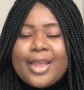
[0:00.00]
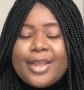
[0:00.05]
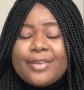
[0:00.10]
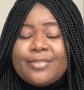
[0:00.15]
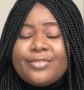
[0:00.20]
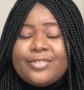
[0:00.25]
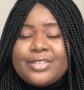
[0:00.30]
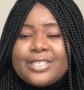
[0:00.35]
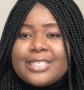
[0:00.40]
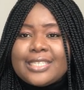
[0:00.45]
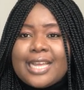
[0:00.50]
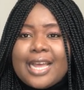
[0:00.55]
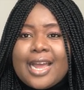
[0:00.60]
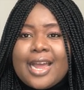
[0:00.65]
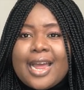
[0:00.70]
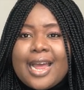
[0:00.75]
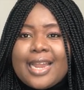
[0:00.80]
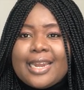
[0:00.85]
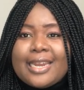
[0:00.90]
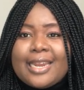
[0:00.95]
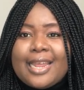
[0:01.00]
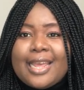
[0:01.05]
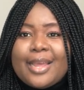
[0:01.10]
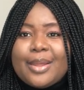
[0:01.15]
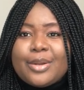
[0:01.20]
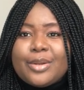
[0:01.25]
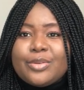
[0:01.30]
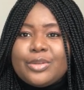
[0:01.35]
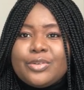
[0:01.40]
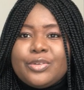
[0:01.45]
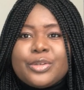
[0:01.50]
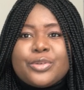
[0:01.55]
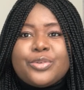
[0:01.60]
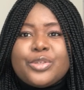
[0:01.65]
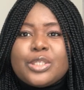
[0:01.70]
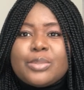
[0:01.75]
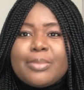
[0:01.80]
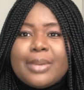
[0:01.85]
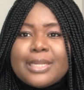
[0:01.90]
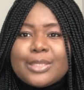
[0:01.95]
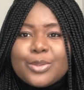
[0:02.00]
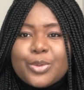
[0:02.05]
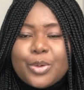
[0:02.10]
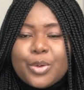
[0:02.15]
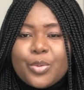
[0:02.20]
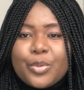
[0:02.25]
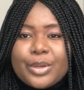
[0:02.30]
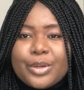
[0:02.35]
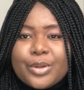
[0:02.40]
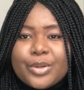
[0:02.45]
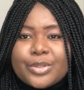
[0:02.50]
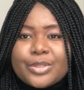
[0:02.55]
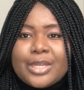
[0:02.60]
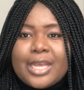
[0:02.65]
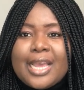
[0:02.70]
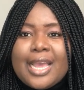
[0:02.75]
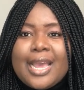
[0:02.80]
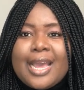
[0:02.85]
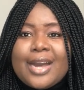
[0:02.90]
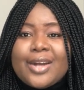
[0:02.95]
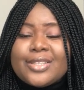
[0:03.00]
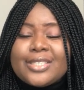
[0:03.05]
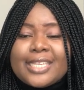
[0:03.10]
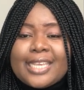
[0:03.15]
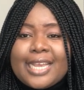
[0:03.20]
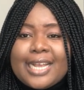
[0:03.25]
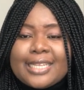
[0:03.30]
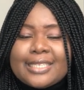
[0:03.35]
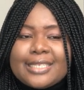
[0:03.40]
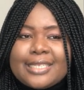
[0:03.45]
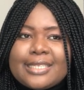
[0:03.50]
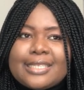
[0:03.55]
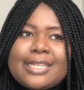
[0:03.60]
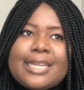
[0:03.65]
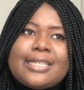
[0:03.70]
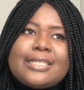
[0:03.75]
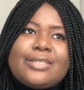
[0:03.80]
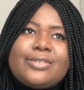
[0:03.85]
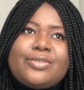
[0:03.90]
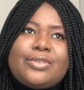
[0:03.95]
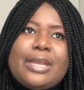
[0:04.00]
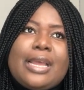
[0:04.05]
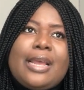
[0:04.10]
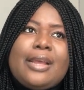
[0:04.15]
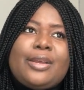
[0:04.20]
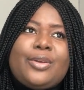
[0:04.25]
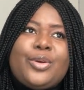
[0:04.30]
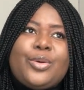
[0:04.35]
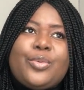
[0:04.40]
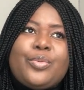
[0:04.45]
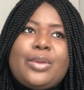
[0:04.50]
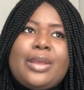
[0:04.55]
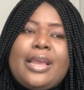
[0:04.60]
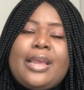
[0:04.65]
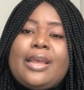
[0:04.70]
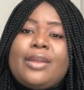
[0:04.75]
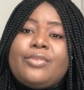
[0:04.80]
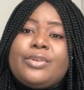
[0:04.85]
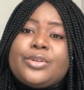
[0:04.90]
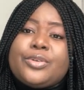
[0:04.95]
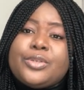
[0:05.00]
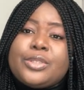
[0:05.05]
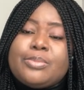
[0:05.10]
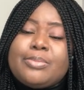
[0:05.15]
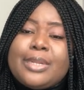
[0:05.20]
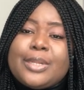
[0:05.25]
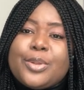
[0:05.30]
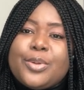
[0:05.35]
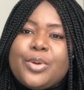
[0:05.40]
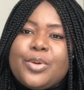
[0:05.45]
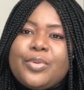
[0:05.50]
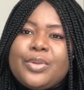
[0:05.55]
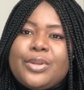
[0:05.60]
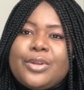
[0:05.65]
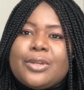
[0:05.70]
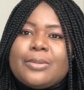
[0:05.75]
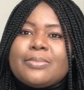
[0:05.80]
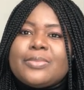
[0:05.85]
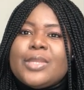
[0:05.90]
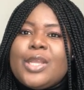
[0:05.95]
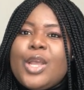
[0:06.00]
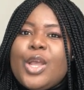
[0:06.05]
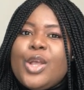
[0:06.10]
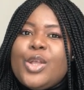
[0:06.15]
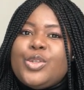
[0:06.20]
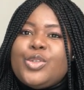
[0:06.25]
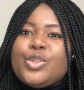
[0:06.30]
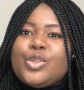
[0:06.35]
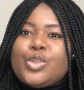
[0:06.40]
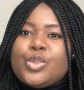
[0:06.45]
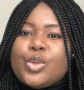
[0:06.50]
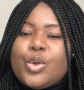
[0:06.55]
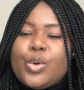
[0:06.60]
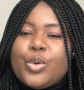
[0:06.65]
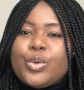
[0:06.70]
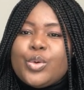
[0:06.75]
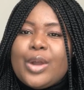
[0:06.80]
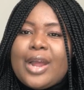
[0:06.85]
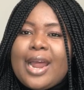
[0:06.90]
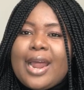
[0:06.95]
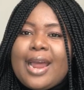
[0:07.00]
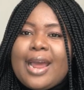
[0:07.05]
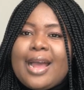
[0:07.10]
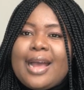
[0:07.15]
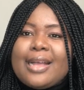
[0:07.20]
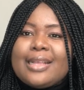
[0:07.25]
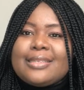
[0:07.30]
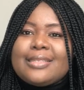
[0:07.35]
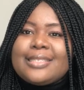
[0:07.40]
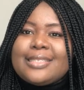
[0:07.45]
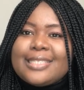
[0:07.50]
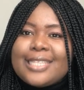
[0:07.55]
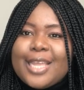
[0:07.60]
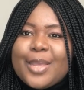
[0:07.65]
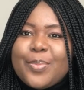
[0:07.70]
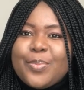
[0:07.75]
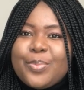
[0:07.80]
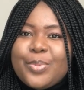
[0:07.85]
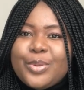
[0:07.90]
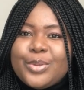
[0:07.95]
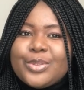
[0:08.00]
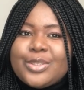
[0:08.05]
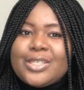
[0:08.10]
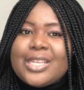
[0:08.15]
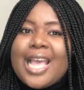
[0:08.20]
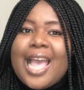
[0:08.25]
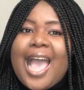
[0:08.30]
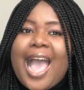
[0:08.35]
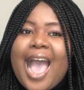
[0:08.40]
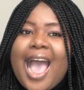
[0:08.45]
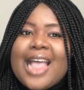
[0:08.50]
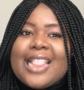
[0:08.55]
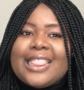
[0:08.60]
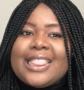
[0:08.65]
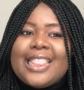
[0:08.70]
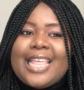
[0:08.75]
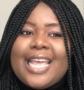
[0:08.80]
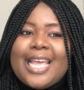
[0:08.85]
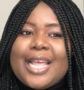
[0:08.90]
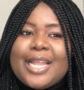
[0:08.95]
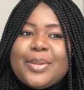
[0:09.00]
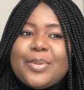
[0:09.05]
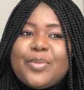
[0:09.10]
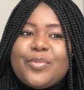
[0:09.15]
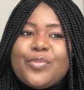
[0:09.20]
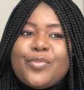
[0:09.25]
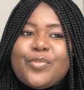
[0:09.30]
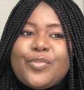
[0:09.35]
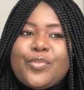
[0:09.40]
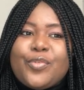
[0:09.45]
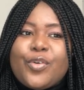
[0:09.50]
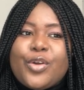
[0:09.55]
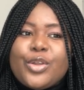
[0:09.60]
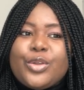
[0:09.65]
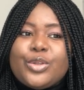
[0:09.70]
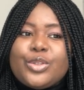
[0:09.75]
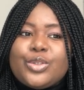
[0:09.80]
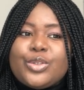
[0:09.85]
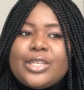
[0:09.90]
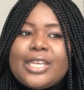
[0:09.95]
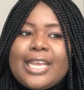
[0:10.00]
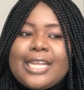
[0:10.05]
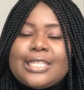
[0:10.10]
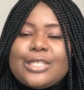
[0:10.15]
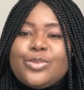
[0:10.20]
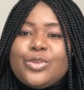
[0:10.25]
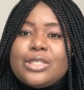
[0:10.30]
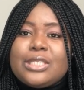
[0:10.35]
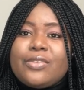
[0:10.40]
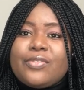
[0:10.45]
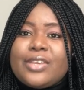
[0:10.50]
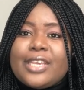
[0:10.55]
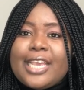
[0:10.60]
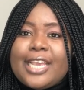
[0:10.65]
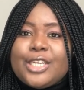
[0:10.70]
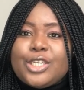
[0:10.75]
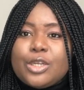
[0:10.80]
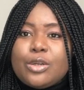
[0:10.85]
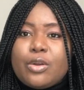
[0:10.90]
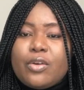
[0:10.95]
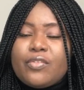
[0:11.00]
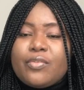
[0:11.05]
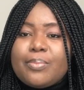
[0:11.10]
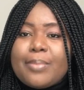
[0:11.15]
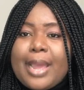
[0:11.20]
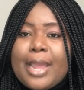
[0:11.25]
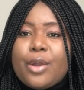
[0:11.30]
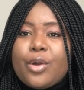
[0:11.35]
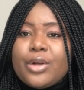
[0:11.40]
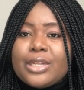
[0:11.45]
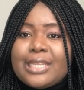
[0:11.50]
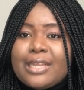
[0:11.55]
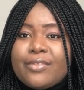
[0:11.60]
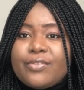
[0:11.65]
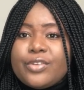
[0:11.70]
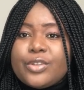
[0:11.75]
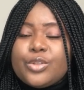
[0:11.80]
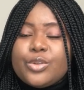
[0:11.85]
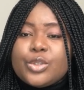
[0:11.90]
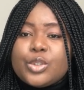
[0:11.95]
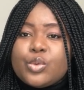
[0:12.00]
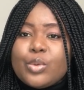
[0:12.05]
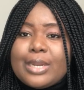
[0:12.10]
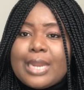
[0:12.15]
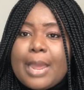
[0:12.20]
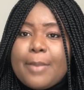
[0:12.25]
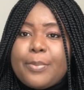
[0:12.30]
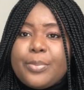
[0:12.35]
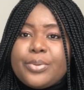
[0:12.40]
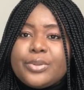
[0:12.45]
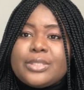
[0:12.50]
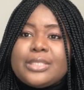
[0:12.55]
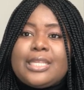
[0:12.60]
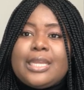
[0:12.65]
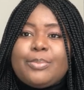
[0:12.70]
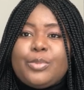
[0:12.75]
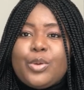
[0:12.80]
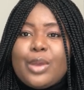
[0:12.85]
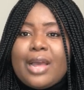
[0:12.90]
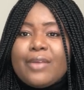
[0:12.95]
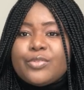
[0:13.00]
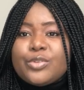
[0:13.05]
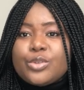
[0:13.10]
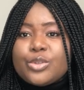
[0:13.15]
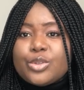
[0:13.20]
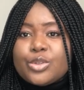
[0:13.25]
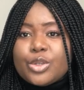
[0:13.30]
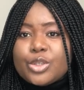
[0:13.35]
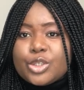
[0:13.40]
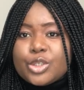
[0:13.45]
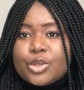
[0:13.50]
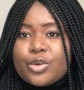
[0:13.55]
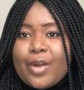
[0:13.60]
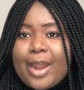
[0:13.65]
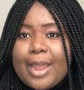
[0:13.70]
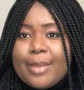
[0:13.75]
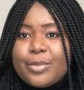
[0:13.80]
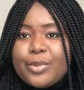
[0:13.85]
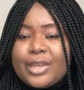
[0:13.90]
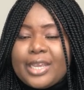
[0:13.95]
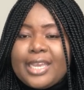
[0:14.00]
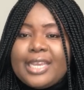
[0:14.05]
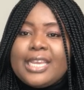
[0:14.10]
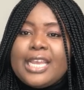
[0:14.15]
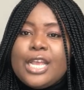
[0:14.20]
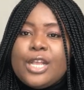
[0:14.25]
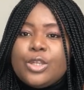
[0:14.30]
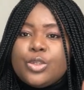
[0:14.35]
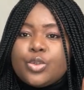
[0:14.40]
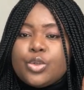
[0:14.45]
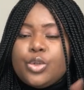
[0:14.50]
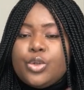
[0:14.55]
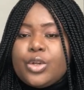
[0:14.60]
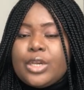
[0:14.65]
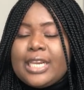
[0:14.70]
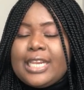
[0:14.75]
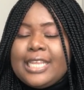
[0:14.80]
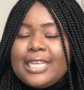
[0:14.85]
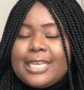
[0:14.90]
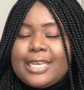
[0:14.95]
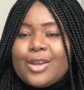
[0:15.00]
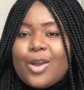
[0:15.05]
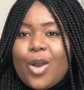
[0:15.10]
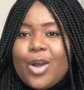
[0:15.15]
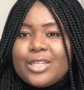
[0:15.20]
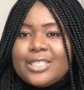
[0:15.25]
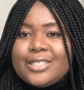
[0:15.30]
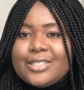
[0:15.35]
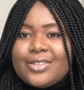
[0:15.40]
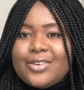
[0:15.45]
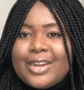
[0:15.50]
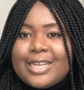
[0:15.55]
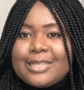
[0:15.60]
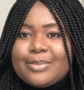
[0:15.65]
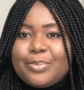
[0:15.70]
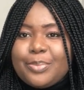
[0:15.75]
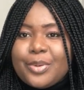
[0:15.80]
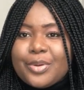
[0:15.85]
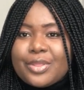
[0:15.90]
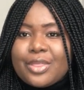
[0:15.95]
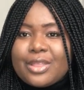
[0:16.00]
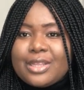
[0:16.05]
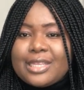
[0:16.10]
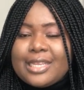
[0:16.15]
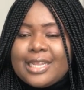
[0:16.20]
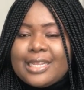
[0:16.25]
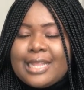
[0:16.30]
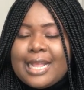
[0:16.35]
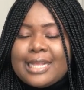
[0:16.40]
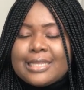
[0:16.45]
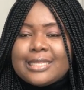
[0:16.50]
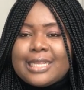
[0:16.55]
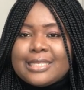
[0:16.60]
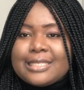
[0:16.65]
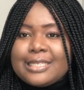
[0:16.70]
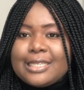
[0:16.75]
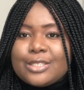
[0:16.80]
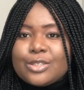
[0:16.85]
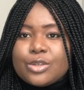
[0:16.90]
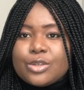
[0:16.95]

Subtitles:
visa and recruitment going on, healthcare assistant recruitment going on. So stay put, and then for you to get notification of my other videos when I post them, you have to subscribe, okay? So you click on the red button there that says